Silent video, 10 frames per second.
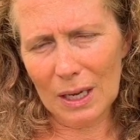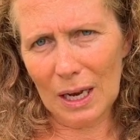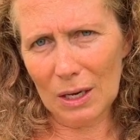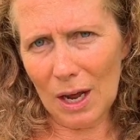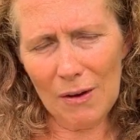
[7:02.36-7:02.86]

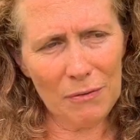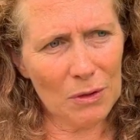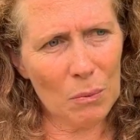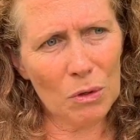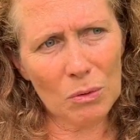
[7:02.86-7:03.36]
a life
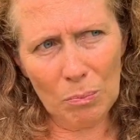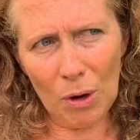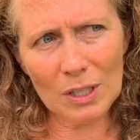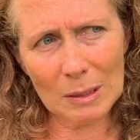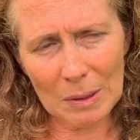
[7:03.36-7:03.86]
that would
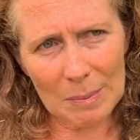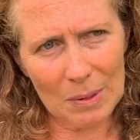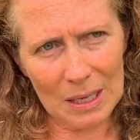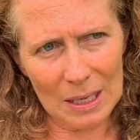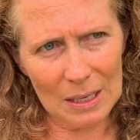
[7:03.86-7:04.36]
possibly
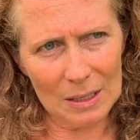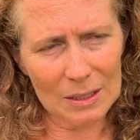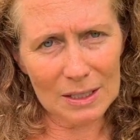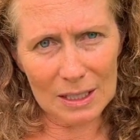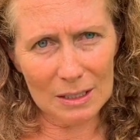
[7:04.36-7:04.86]
be
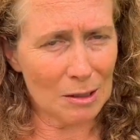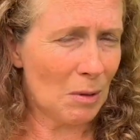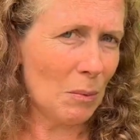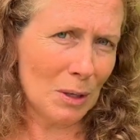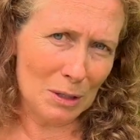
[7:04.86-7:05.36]
considered to
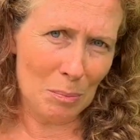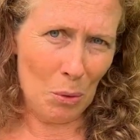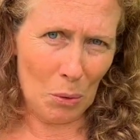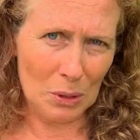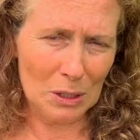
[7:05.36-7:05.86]
be one of the
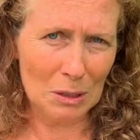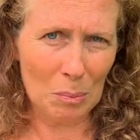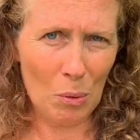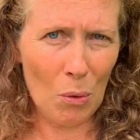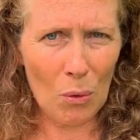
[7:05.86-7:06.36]
poorest of the
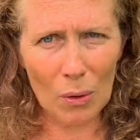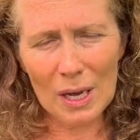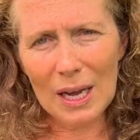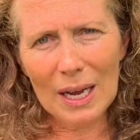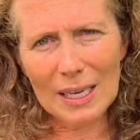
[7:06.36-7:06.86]
poor,
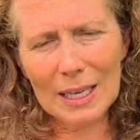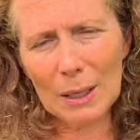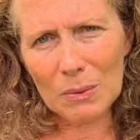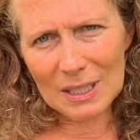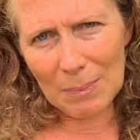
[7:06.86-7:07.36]
yet
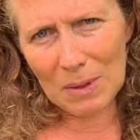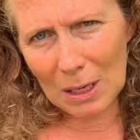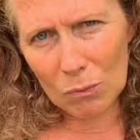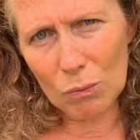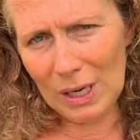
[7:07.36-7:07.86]
there was
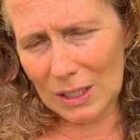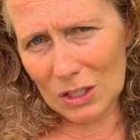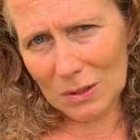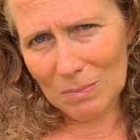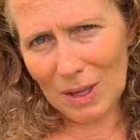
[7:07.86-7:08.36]
something
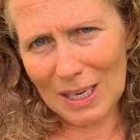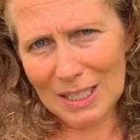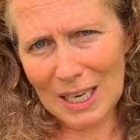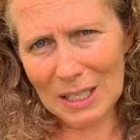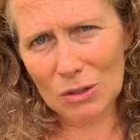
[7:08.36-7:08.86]
rich and
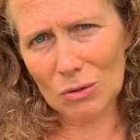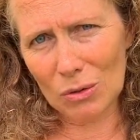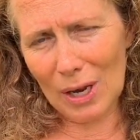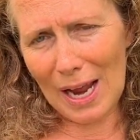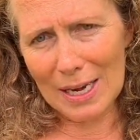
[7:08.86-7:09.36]

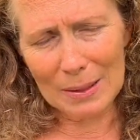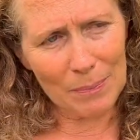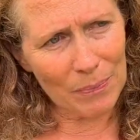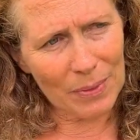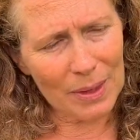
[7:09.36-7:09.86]
textural
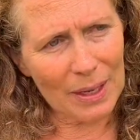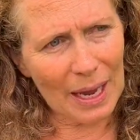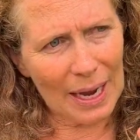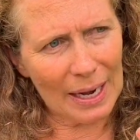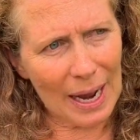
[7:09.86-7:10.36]

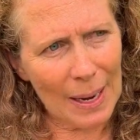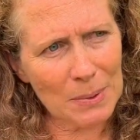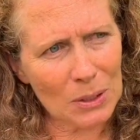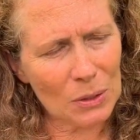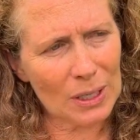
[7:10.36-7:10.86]
and
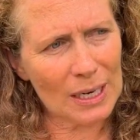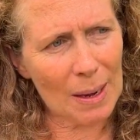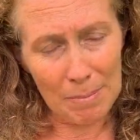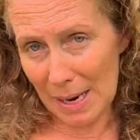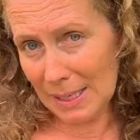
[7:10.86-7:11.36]
absolutely
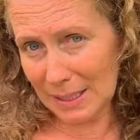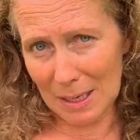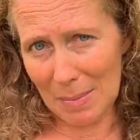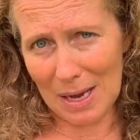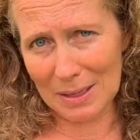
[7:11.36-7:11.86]

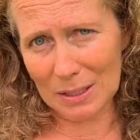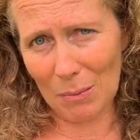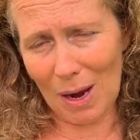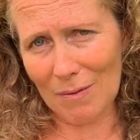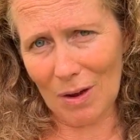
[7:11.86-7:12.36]
amazing about this
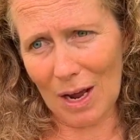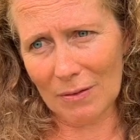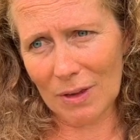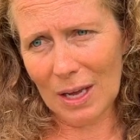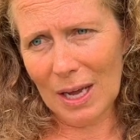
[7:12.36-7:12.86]
way of
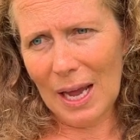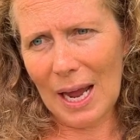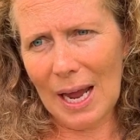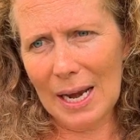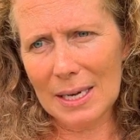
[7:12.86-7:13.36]
life.
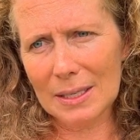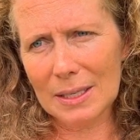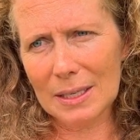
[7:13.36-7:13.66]
And